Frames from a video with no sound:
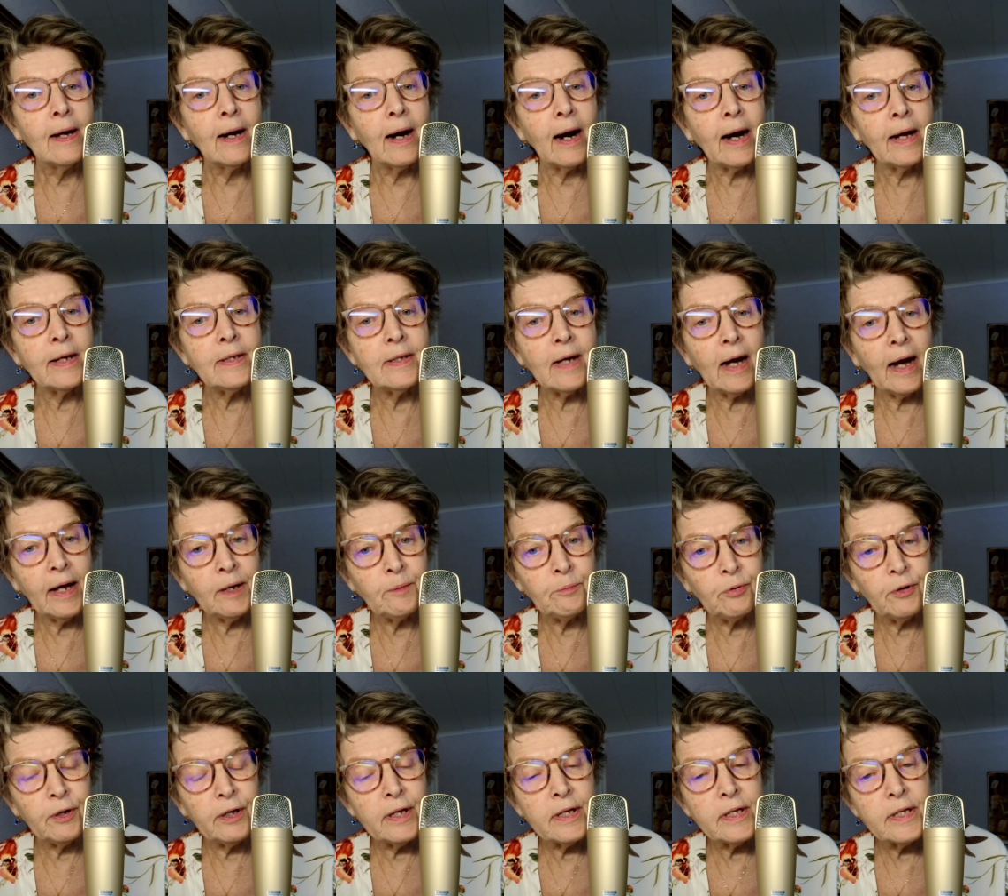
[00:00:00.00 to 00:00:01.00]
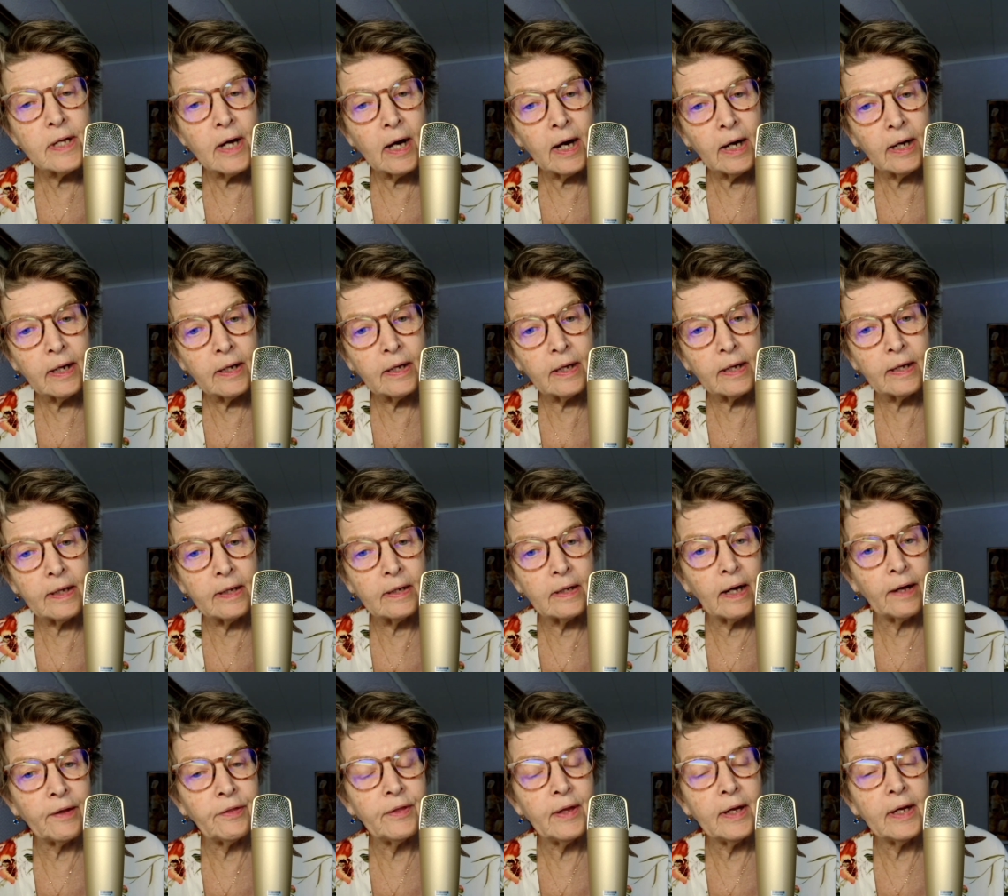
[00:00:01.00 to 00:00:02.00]
died pretty young, and
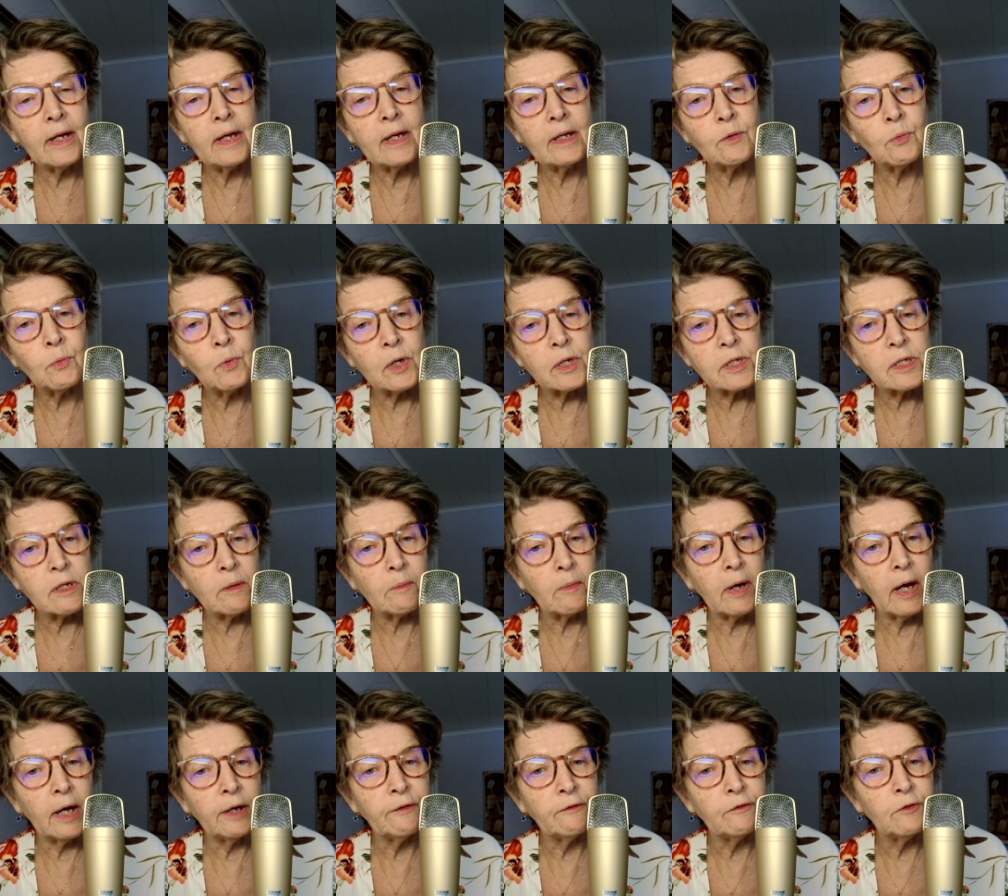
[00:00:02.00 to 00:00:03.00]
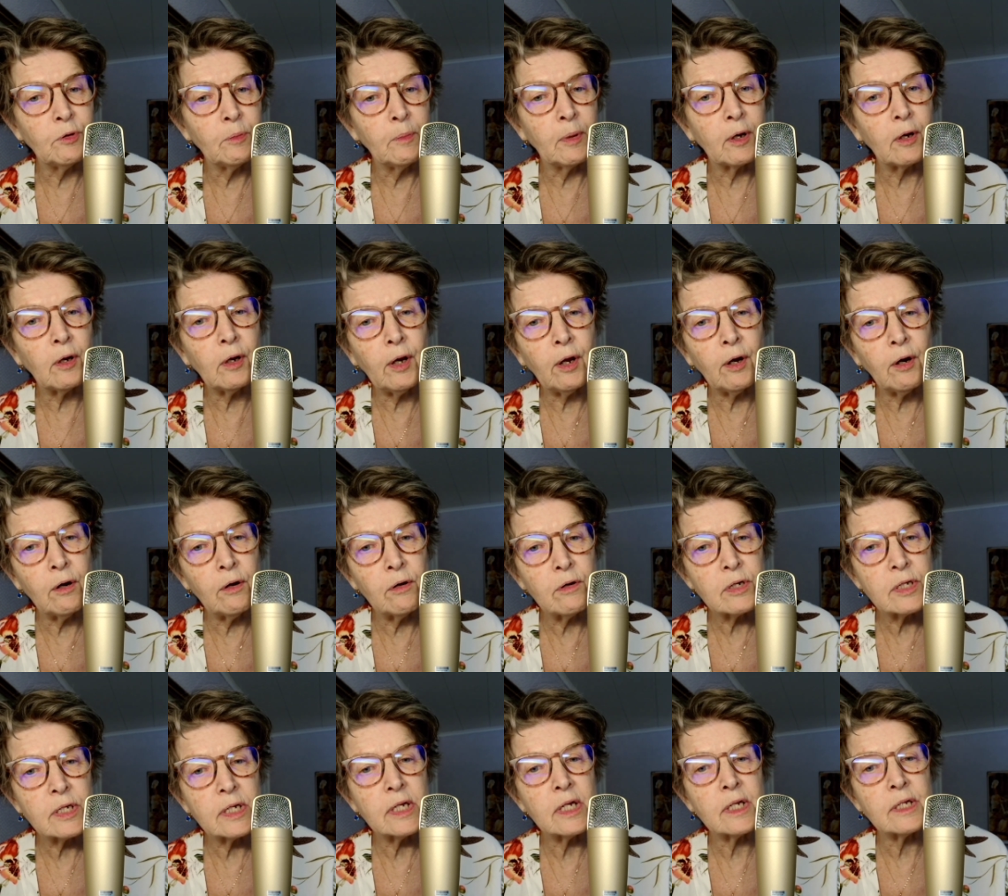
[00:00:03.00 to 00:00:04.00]
I think it was some kind of
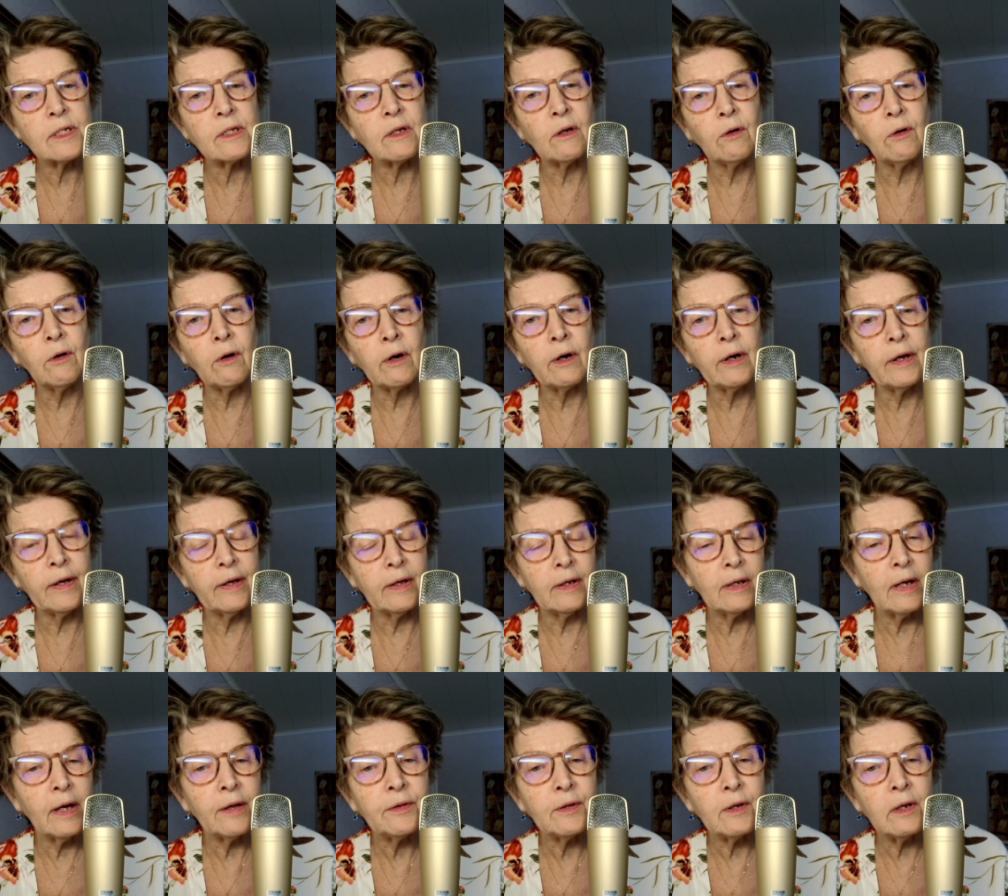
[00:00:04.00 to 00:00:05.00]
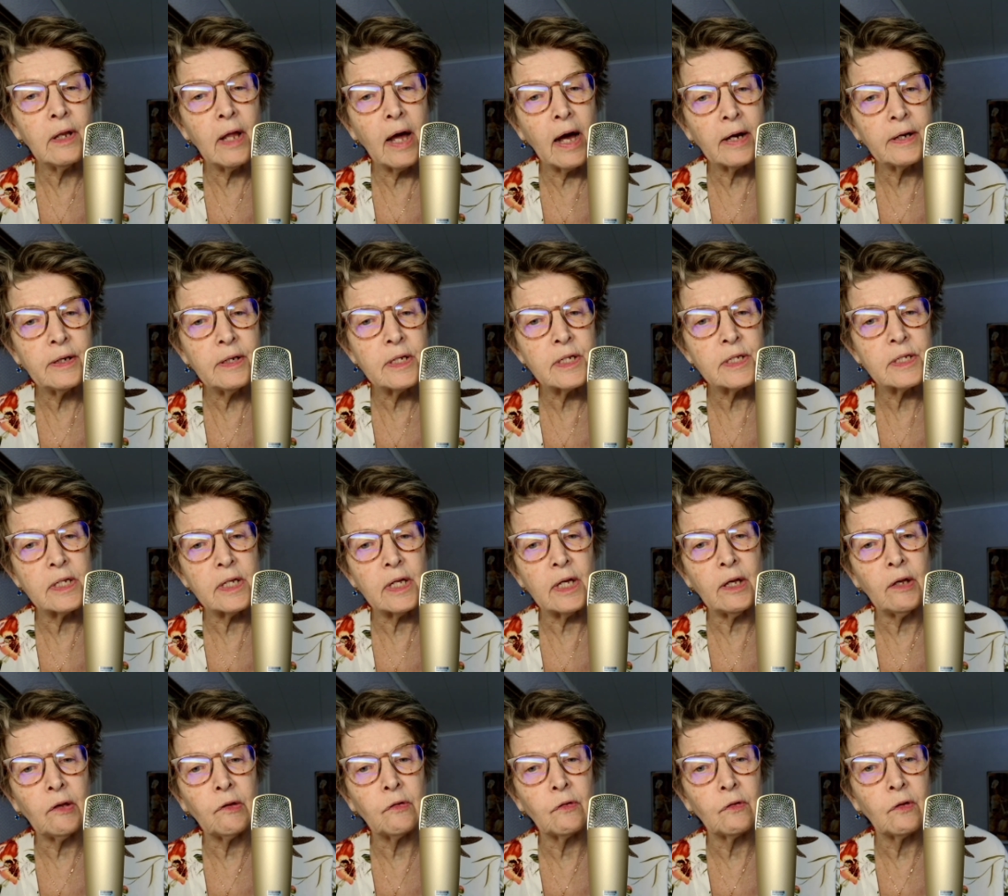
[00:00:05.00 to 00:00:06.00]
tuberculosis or another lung
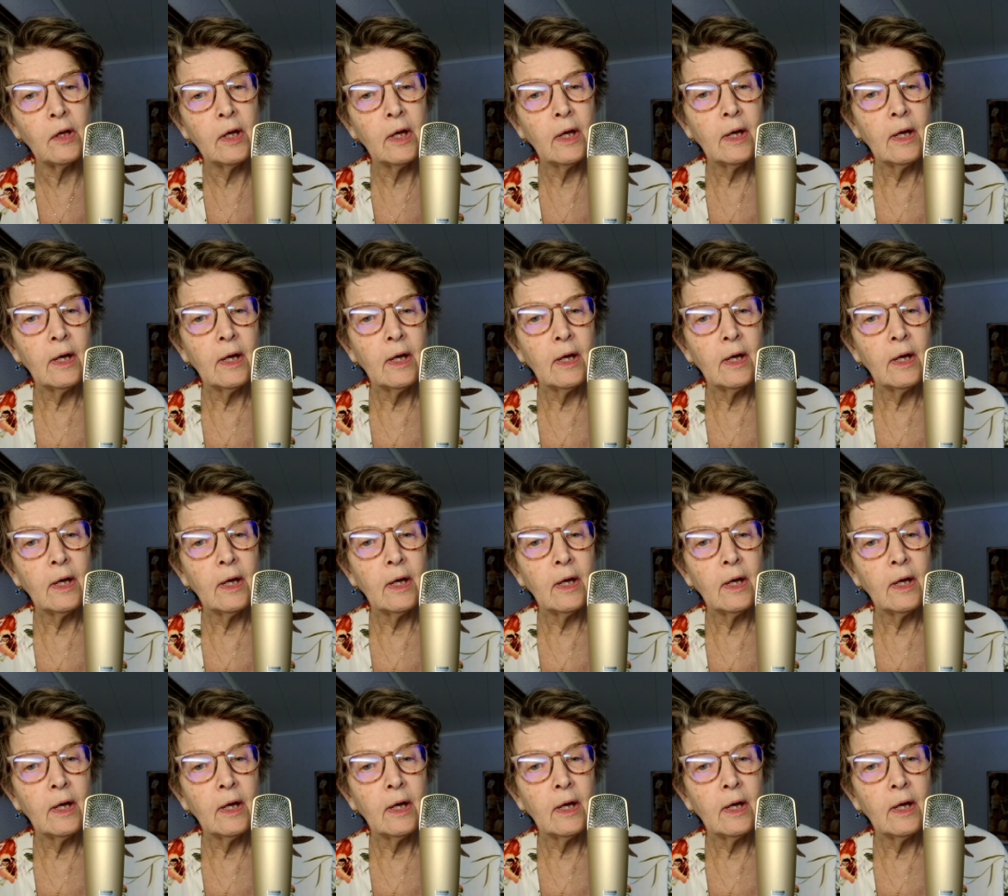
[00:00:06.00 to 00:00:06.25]
disease.